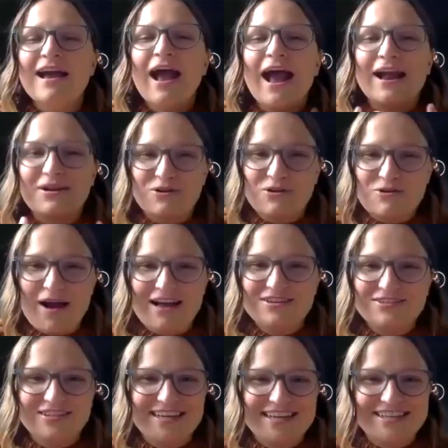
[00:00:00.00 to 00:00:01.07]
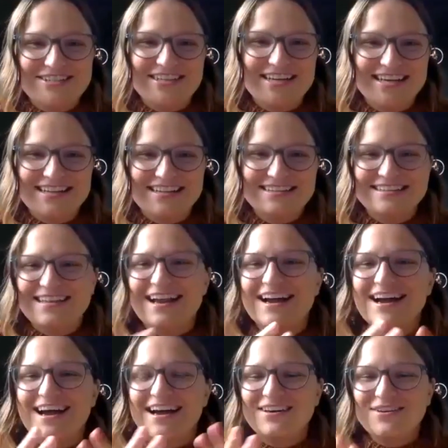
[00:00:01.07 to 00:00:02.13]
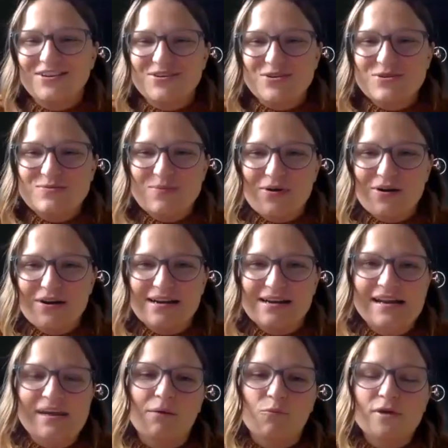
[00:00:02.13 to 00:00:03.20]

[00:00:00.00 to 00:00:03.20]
And congratulations on your newborn.